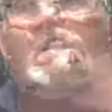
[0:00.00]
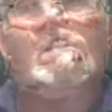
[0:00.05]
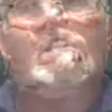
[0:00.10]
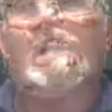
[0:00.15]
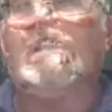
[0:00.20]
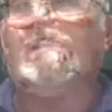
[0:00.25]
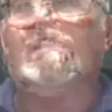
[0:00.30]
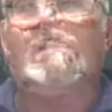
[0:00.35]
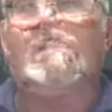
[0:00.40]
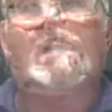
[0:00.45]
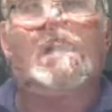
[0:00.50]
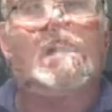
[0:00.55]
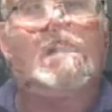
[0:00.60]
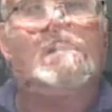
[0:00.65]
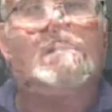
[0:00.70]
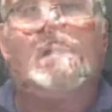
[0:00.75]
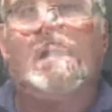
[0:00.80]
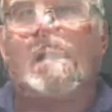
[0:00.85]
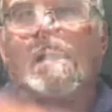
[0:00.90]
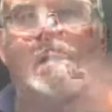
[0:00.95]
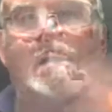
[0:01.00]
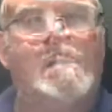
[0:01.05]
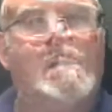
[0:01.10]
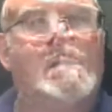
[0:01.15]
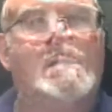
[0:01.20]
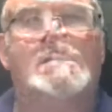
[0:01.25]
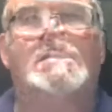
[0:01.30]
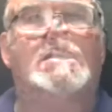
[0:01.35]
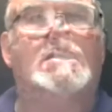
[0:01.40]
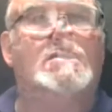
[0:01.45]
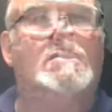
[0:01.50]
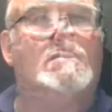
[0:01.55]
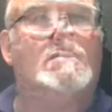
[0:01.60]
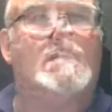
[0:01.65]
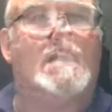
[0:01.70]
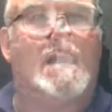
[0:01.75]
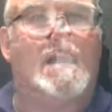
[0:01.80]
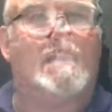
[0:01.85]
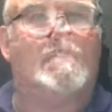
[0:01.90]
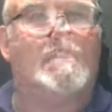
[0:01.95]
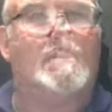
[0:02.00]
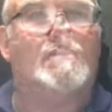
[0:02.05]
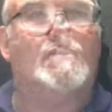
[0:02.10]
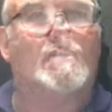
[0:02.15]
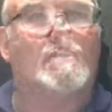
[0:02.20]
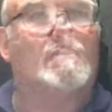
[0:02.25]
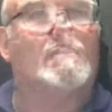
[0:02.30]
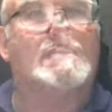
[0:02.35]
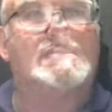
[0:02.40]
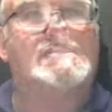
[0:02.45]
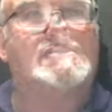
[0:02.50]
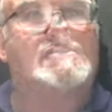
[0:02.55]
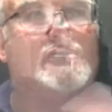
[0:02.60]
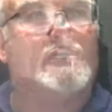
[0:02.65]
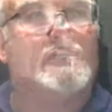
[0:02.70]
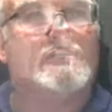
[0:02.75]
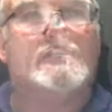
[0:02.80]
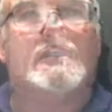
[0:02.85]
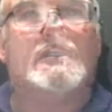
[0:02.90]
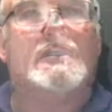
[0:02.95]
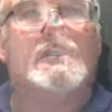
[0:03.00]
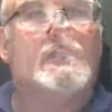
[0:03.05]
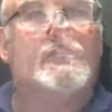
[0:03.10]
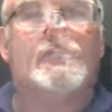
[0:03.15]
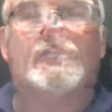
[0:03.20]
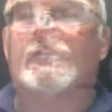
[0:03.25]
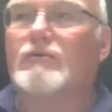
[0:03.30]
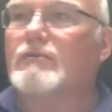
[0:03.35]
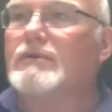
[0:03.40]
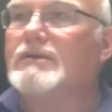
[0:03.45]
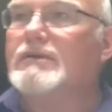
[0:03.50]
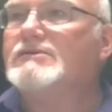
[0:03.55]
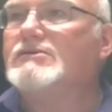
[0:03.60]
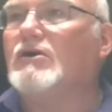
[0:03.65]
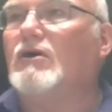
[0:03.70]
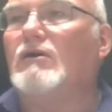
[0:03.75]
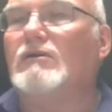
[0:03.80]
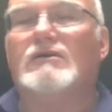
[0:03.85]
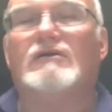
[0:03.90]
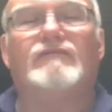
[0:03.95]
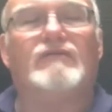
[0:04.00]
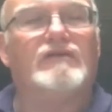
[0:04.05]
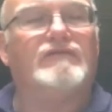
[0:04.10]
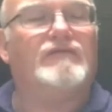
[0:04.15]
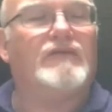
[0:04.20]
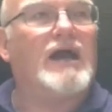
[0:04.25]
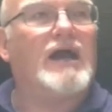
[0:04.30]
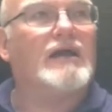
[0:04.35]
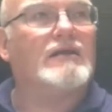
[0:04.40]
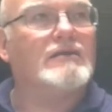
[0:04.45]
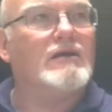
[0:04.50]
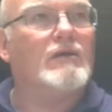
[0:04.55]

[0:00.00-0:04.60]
happen. They're a result of the fact that we have failed